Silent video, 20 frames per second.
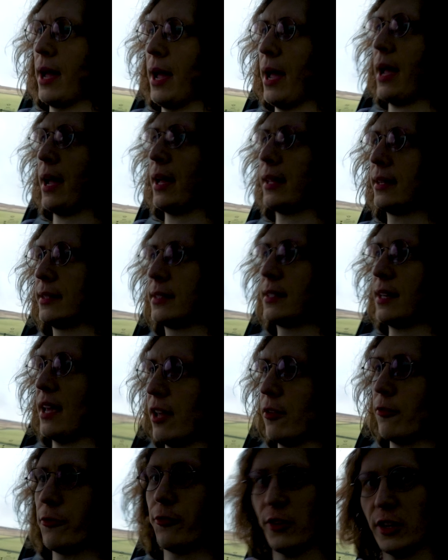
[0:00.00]
and
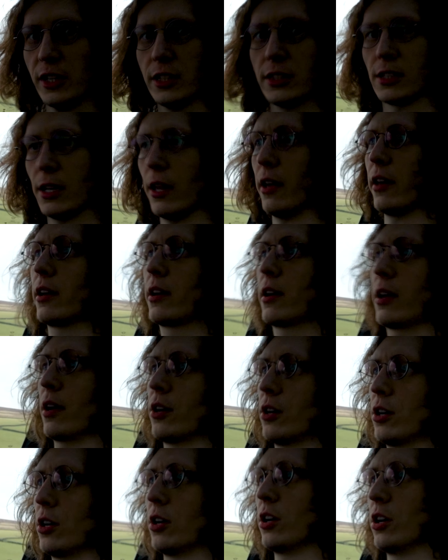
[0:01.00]
it feels like
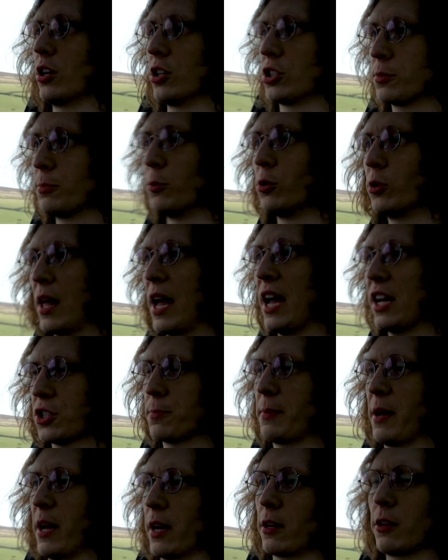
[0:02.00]
a small
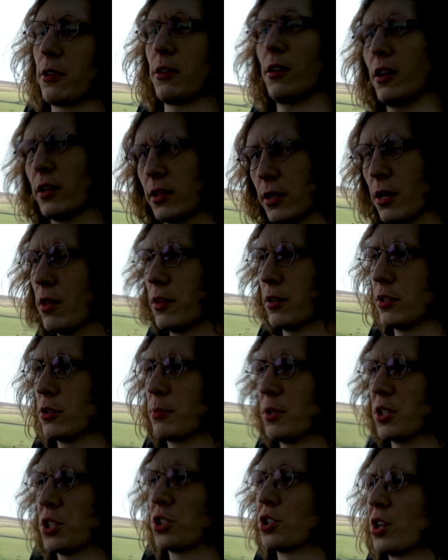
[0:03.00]
hatchback, unlike the others,
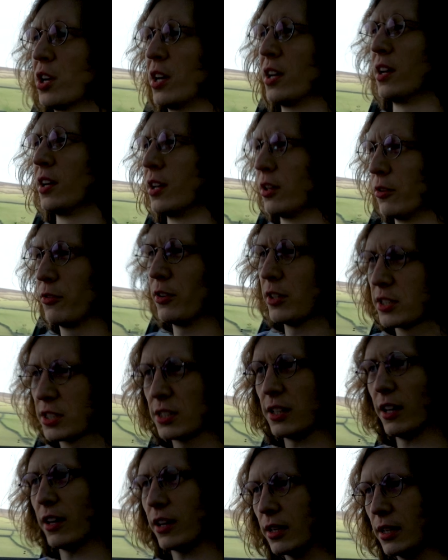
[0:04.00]
which feels
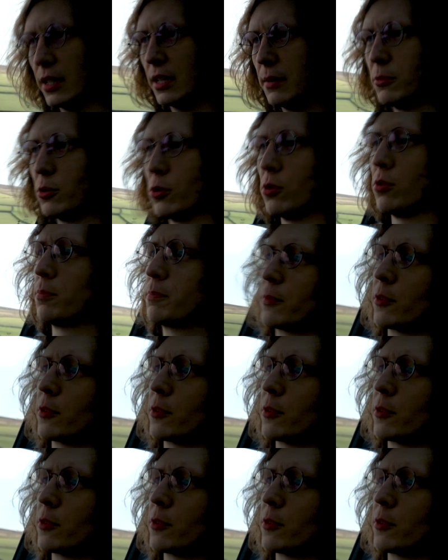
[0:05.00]
slightly more